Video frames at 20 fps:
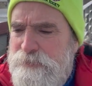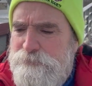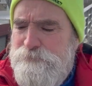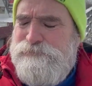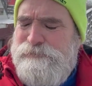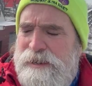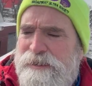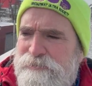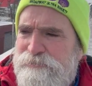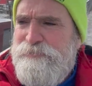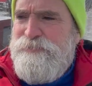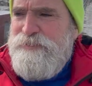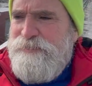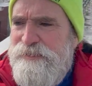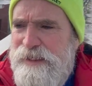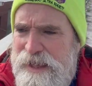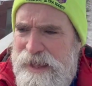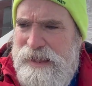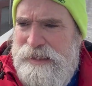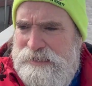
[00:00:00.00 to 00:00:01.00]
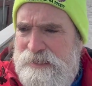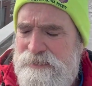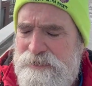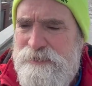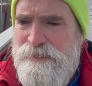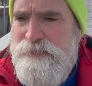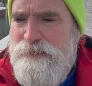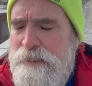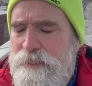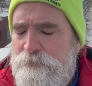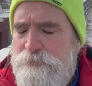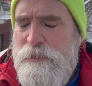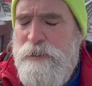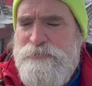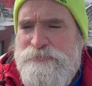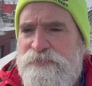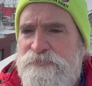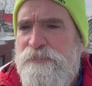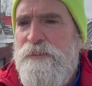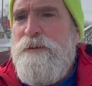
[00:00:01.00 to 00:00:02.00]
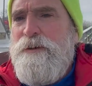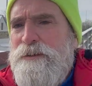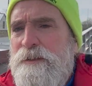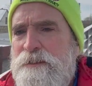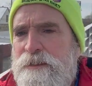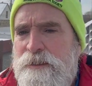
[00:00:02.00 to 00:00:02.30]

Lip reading: prior to that, parts of